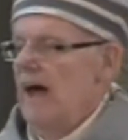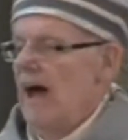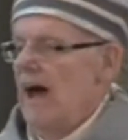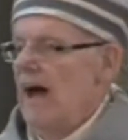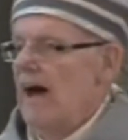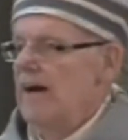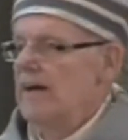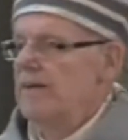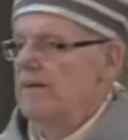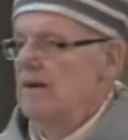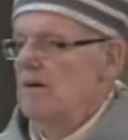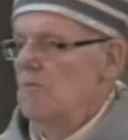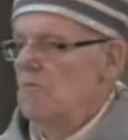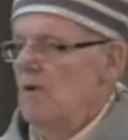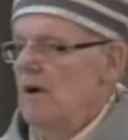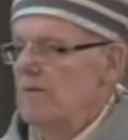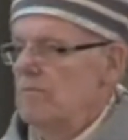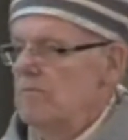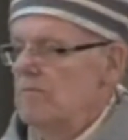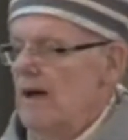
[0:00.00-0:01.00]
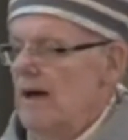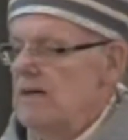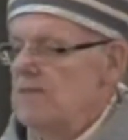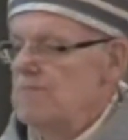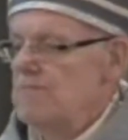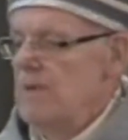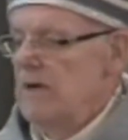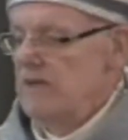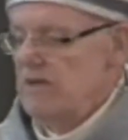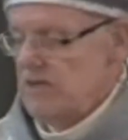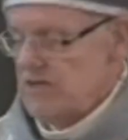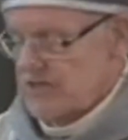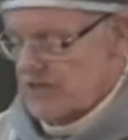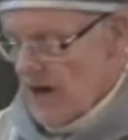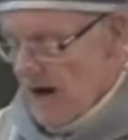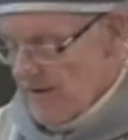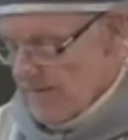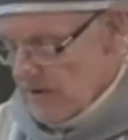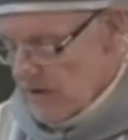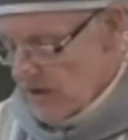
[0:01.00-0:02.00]
And what has been
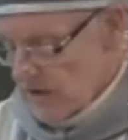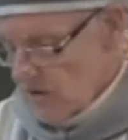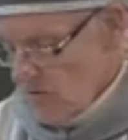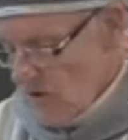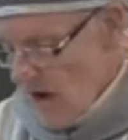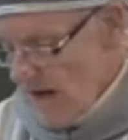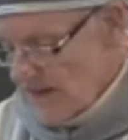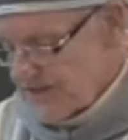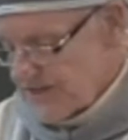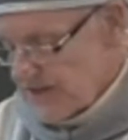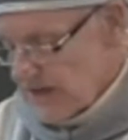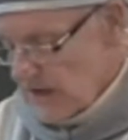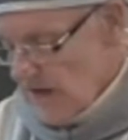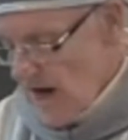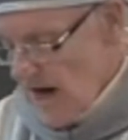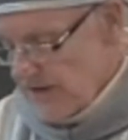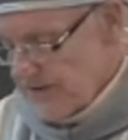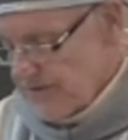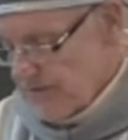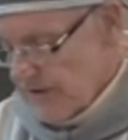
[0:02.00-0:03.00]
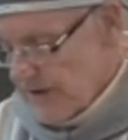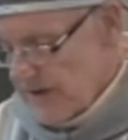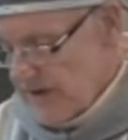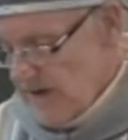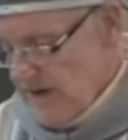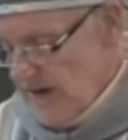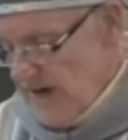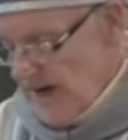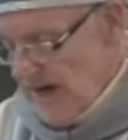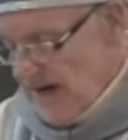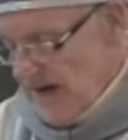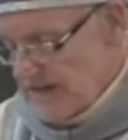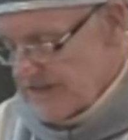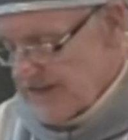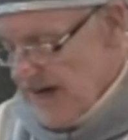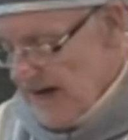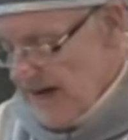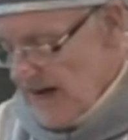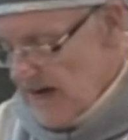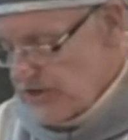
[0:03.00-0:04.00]
discovered across the country is
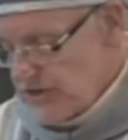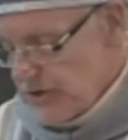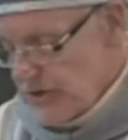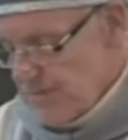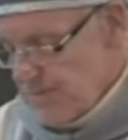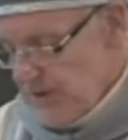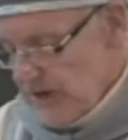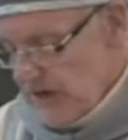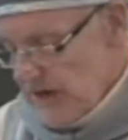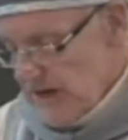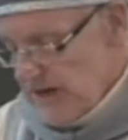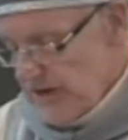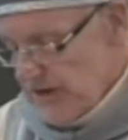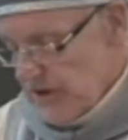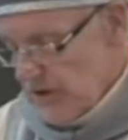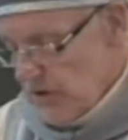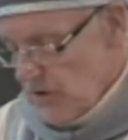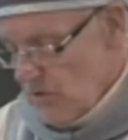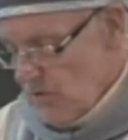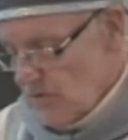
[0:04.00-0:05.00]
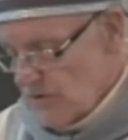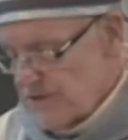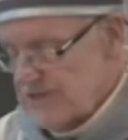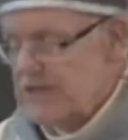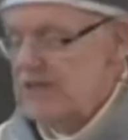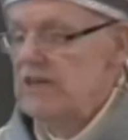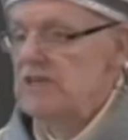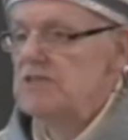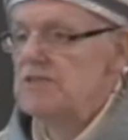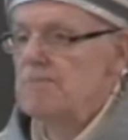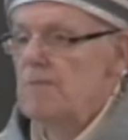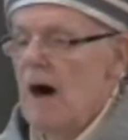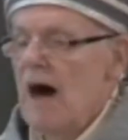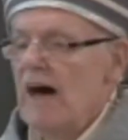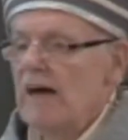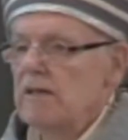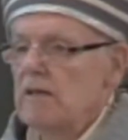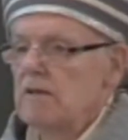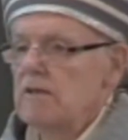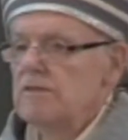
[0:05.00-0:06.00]
that as you begin to use these
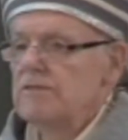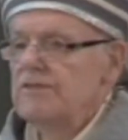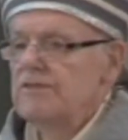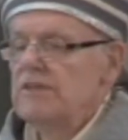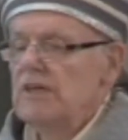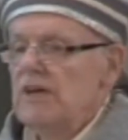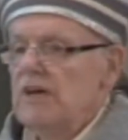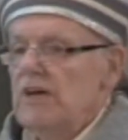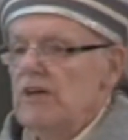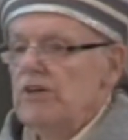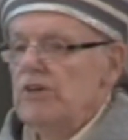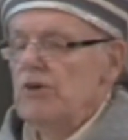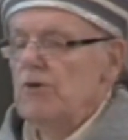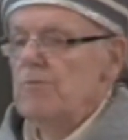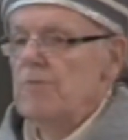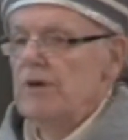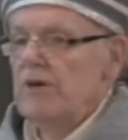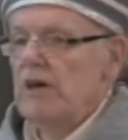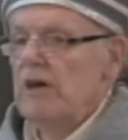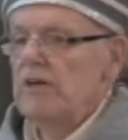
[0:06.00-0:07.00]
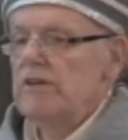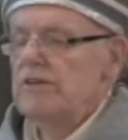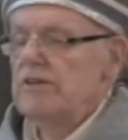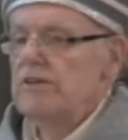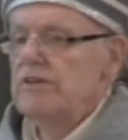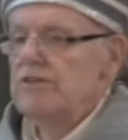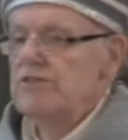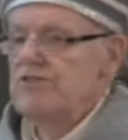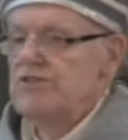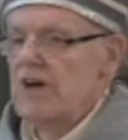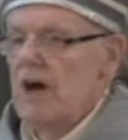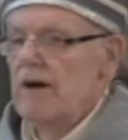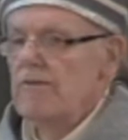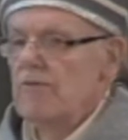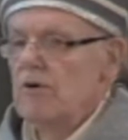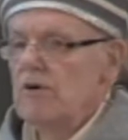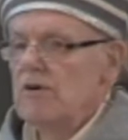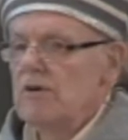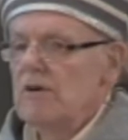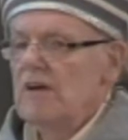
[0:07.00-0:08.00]
models, you begin to
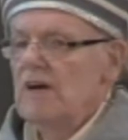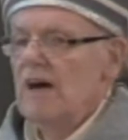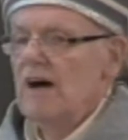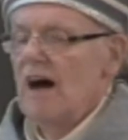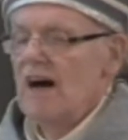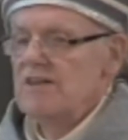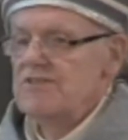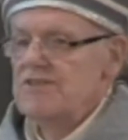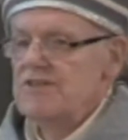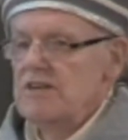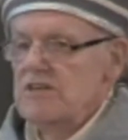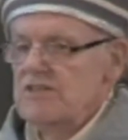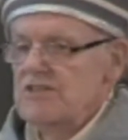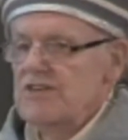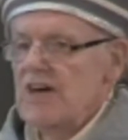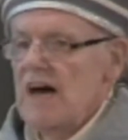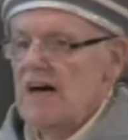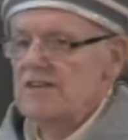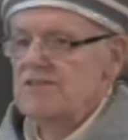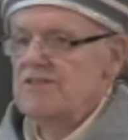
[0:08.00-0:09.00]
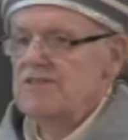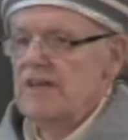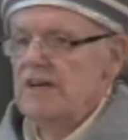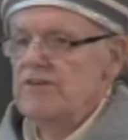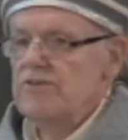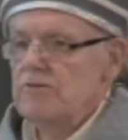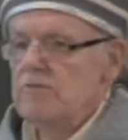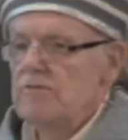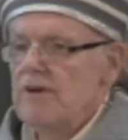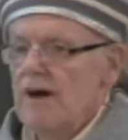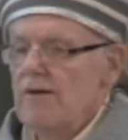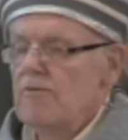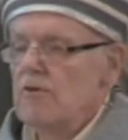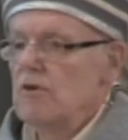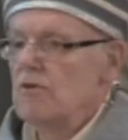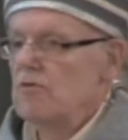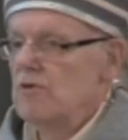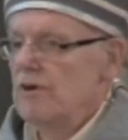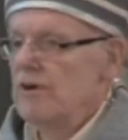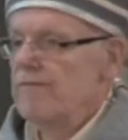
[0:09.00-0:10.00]
discover a success that you
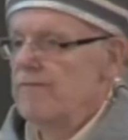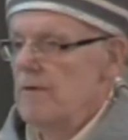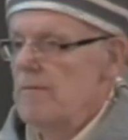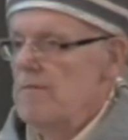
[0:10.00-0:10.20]
never could have